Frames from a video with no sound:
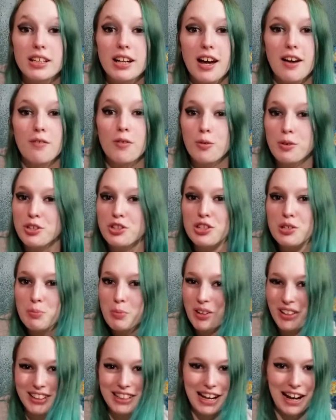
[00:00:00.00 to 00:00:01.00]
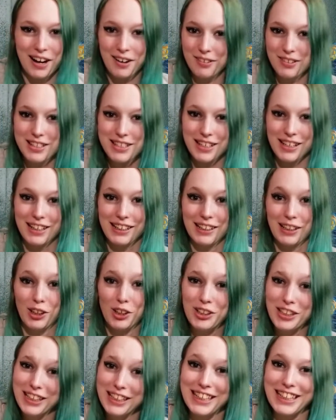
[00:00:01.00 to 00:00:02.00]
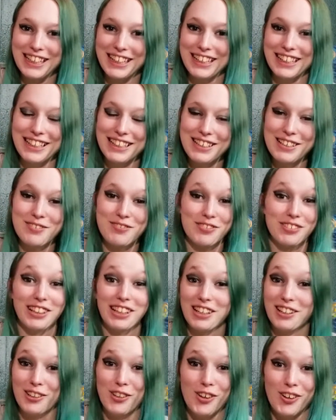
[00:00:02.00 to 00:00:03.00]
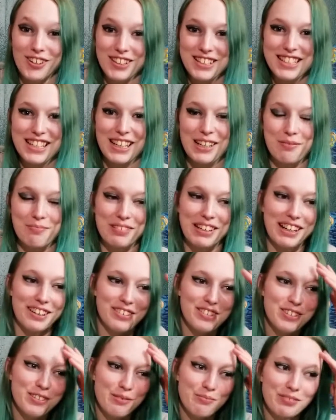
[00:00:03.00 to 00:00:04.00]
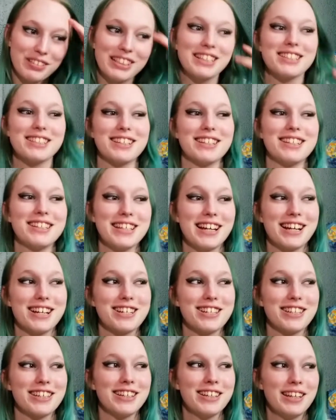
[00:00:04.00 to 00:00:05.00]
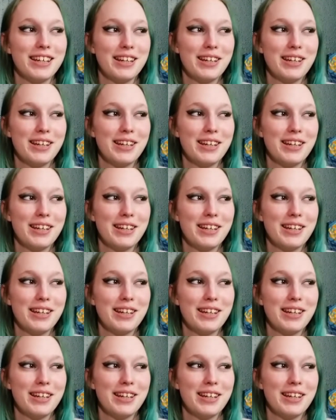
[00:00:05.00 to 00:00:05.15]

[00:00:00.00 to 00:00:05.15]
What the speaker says: I've always just been on the outside looking in for like a long time now, so I'm really excited to actually